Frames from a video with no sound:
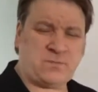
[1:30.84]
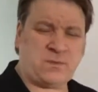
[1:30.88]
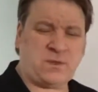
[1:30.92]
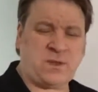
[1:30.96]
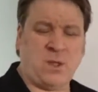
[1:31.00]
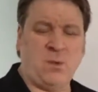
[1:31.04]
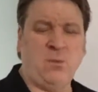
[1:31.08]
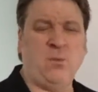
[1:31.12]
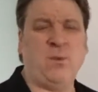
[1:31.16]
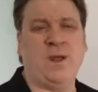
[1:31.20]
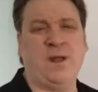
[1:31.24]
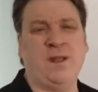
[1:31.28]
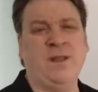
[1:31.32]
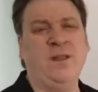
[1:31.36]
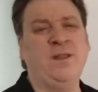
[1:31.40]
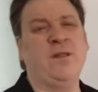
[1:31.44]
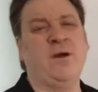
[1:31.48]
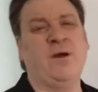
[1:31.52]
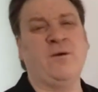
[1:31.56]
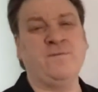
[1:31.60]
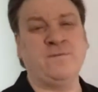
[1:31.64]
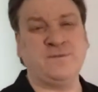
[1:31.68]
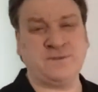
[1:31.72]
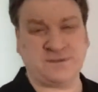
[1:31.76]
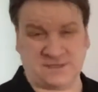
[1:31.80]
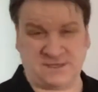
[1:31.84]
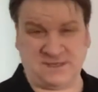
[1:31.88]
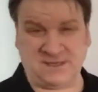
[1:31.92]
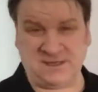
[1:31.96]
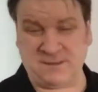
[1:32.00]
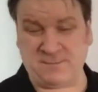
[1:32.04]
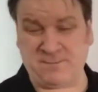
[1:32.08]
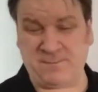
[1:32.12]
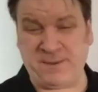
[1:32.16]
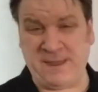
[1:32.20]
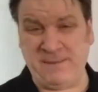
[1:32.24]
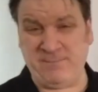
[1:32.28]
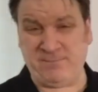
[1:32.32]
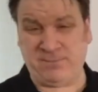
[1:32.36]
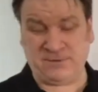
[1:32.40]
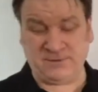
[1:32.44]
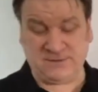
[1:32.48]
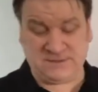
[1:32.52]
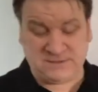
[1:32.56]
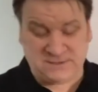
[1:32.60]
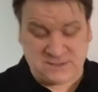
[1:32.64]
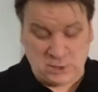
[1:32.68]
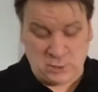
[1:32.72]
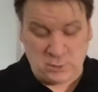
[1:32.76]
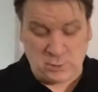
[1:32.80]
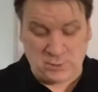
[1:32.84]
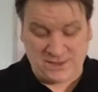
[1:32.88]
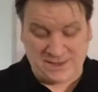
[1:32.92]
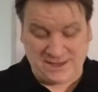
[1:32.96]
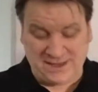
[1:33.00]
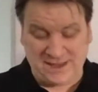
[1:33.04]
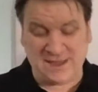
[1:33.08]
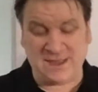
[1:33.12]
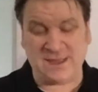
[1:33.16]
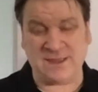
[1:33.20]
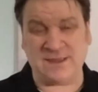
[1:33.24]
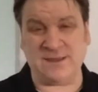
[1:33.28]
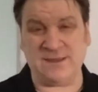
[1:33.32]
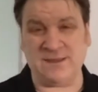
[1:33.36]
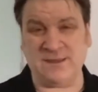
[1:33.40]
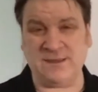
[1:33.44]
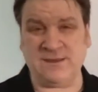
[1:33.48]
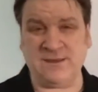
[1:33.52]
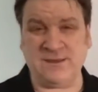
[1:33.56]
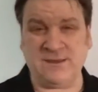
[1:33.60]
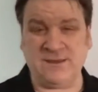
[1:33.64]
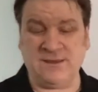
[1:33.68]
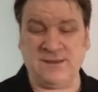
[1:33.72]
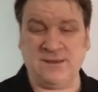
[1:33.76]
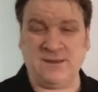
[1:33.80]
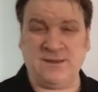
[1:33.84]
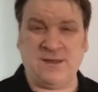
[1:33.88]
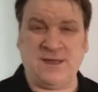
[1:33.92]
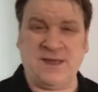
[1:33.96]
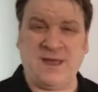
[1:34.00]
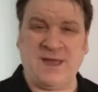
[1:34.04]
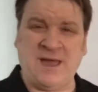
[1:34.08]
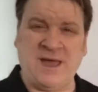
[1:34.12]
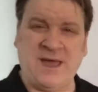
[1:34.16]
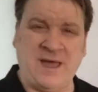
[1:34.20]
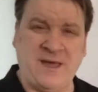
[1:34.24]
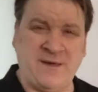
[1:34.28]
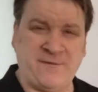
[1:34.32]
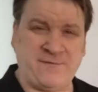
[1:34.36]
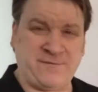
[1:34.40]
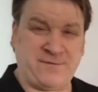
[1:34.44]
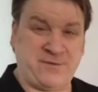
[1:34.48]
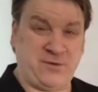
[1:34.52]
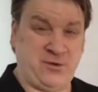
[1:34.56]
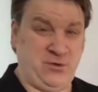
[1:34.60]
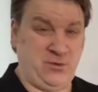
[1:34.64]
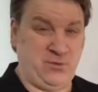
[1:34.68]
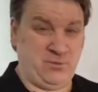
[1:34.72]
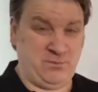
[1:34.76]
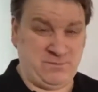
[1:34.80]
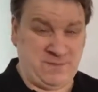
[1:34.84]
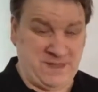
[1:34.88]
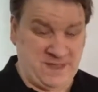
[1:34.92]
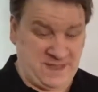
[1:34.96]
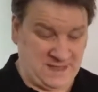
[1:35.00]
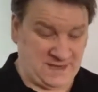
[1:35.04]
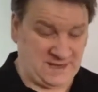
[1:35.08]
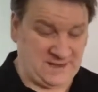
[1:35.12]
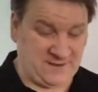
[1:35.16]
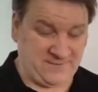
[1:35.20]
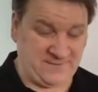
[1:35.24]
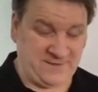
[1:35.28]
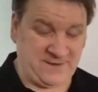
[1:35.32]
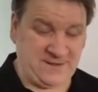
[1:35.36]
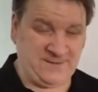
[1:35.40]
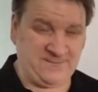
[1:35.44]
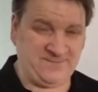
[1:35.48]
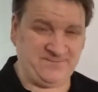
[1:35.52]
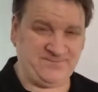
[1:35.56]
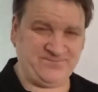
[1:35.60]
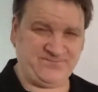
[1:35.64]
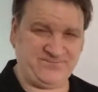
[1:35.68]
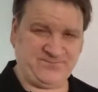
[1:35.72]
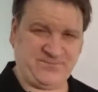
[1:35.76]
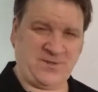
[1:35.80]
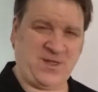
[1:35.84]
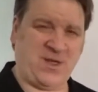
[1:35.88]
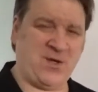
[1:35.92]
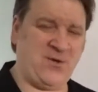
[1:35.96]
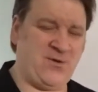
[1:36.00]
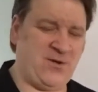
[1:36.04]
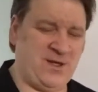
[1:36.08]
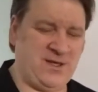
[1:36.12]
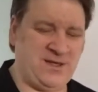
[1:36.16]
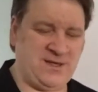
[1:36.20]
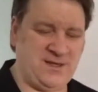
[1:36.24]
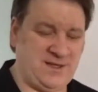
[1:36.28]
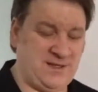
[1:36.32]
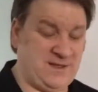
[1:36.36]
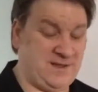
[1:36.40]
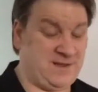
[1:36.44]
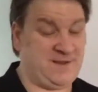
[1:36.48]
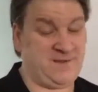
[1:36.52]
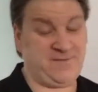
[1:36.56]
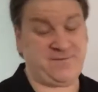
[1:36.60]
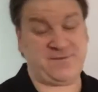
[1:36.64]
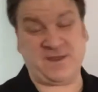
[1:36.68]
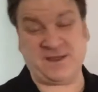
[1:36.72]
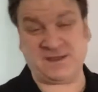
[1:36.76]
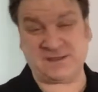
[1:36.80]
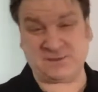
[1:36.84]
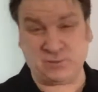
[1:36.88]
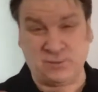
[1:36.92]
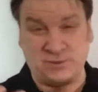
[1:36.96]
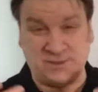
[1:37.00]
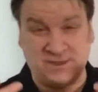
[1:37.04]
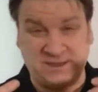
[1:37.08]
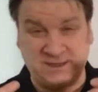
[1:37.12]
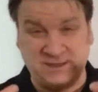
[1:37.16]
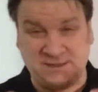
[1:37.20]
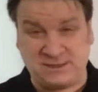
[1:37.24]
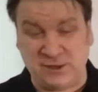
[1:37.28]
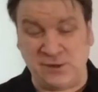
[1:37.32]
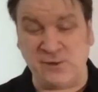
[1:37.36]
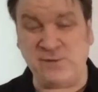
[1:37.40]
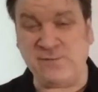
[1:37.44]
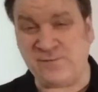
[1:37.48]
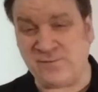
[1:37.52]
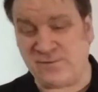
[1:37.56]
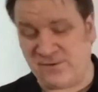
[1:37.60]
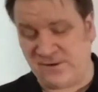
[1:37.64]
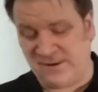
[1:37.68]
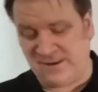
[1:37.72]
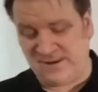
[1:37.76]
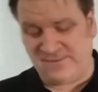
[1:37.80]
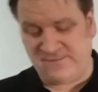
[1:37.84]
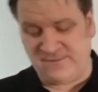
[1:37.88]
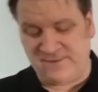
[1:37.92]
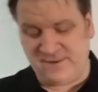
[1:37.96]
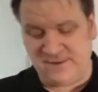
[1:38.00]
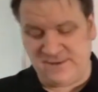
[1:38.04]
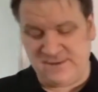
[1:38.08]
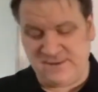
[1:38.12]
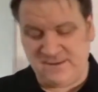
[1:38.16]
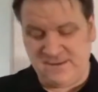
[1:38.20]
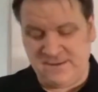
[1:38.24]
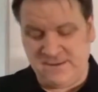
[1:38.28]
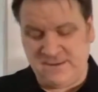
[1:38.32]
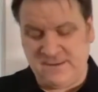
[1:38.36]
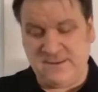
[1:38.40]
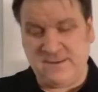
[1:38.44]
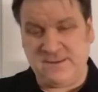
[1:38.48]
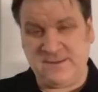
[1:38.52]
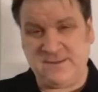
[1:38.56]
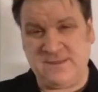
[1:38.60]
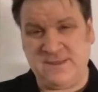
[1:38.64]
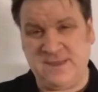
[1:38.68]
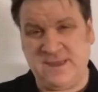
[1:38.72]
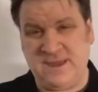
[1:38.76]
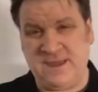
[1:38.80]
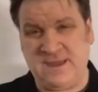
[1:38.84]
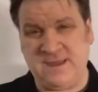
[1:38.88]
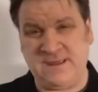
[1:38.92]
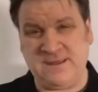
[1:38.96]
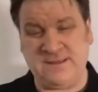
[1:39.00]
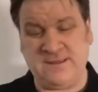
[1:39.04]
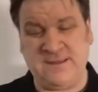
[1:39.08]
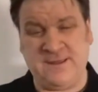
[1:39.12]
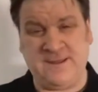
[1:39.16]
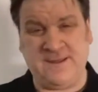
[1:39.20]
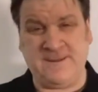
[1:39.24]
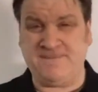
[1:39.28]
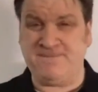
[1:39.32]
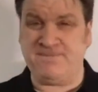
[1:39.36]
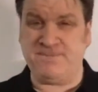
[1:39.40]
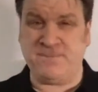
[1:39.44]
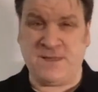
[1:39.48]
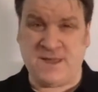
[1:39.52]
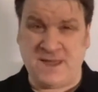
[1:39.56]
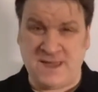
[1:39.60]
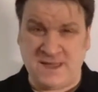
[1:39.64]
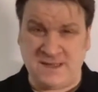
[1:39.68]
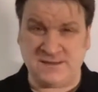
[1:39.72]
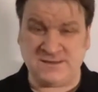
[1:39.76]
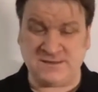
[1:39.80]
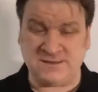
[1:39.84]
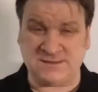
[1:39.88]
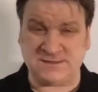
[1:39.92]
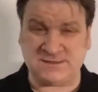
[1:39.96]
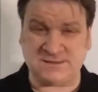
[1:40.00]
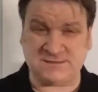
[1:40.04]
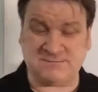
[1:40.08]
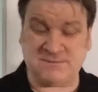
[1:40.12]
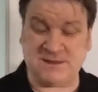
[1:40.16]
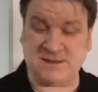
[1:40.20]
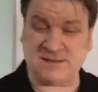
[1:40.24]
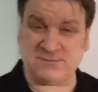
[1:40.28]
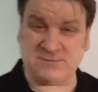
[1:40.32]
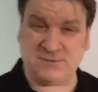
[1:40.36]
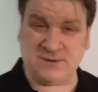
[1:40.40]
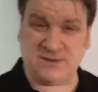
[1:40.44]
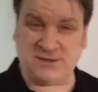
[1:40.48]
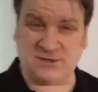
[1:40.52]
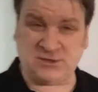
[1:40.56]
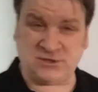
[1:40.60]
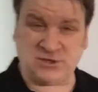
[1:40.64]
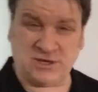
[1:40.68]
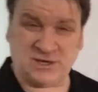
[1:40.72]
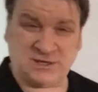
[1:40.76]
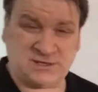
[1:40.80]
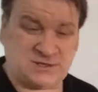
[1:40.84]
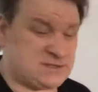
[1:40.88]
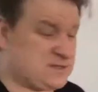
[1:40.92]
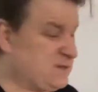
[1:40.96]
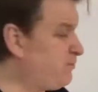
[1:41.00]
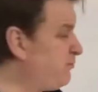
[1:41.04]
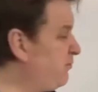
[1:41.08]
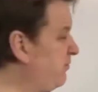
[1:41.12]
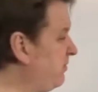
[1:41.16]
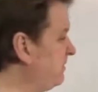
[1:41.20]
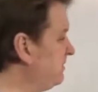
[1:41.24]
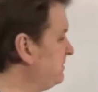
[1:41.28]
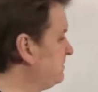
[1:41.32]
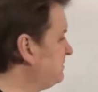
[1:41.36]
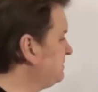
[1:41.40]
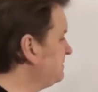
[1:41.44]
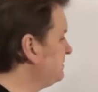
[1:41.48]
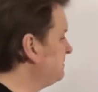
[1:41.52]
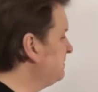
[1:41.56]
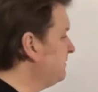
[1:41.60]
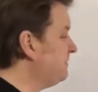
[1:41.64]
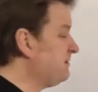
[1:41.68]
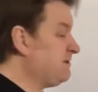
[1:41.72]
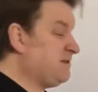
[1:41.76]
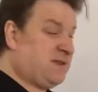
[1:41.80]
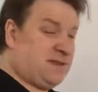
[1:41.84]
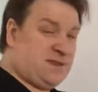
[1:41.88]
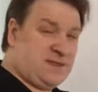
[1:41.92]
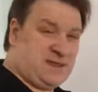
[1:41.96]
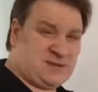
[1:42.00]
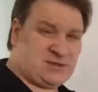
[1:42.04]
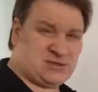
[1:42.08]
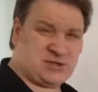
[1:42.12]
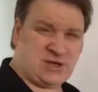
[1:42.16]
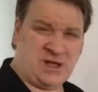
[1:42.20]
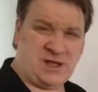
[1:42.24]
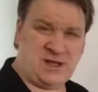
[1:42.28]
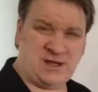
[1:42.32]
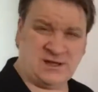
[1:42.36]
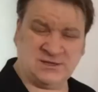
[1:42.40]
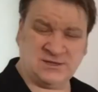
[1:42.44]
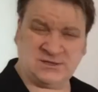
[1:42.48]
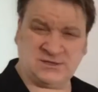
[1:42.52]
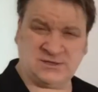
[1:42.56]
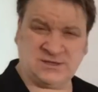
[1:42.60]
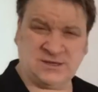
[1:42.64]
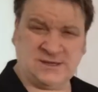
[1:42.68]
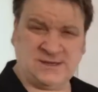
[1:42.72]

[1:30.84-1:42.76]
Well, obviously the people doing it have to make a living, right? And if that's what they do for a living, then hence that's why they charge the price that they charge.